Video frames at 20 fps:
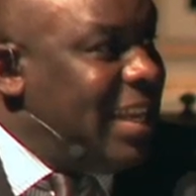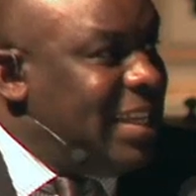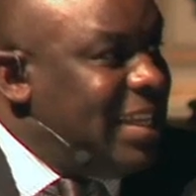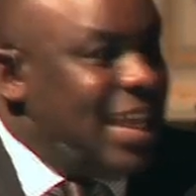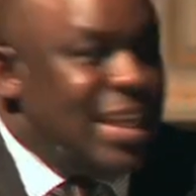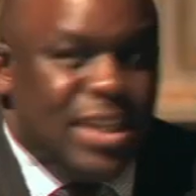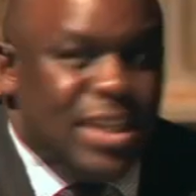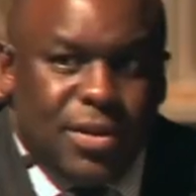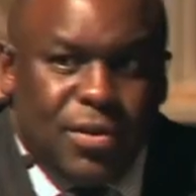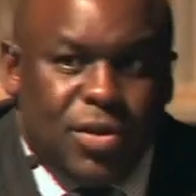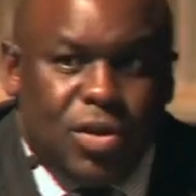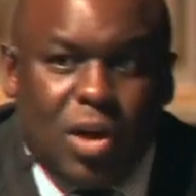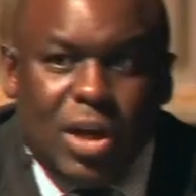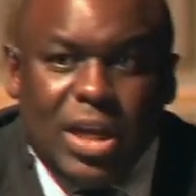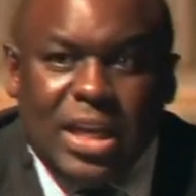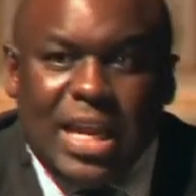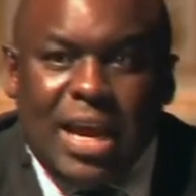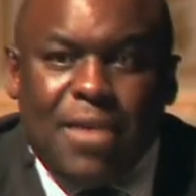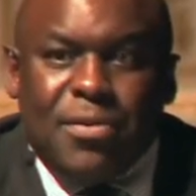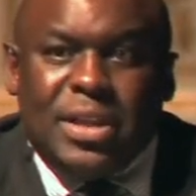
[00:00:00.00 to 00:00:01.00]
the sense of
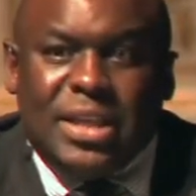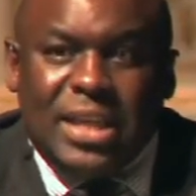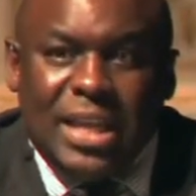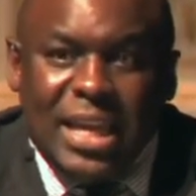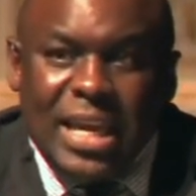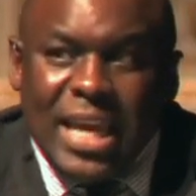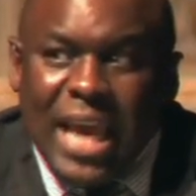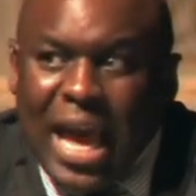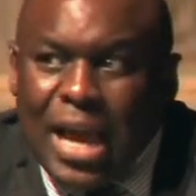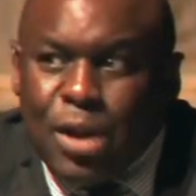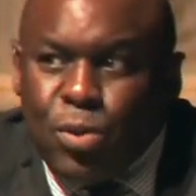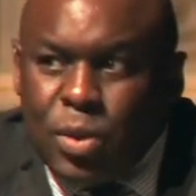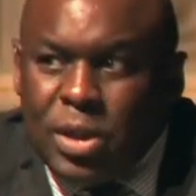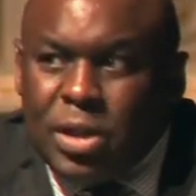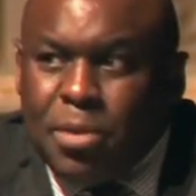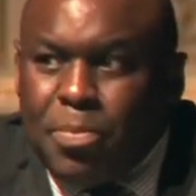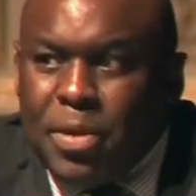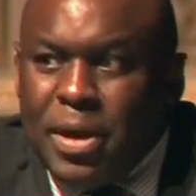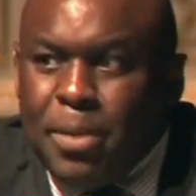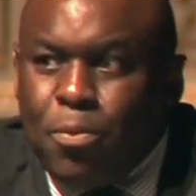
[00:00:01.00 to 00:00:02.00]
solidarity that he had with
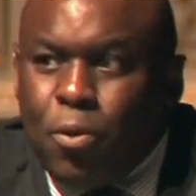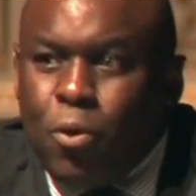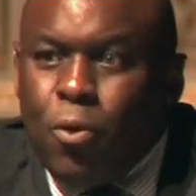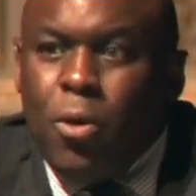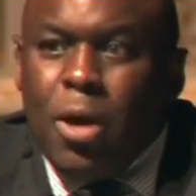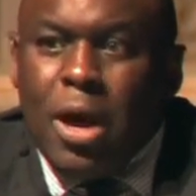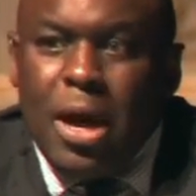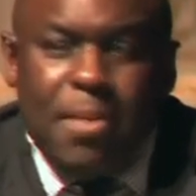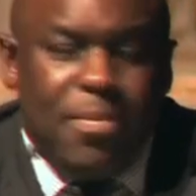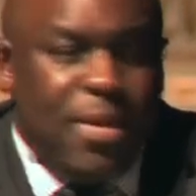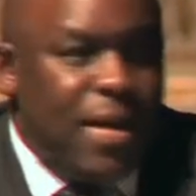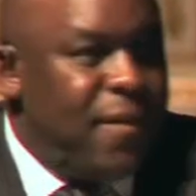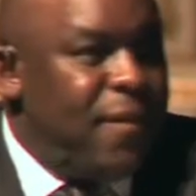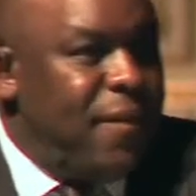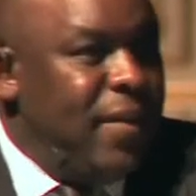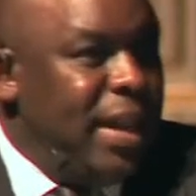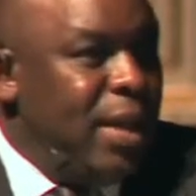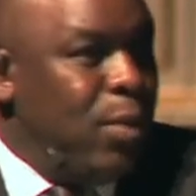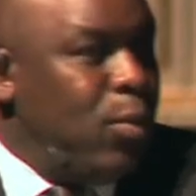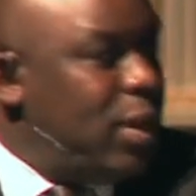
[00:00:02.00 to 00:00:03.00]
the people by
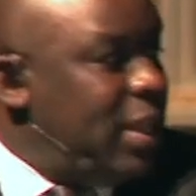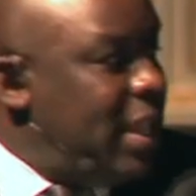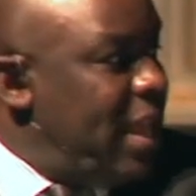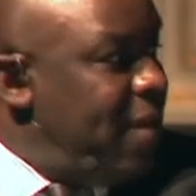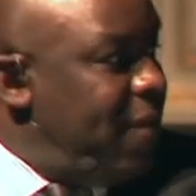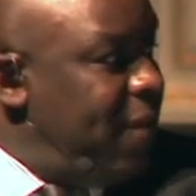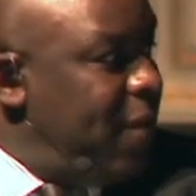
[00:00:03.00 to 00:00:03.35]
feeling what they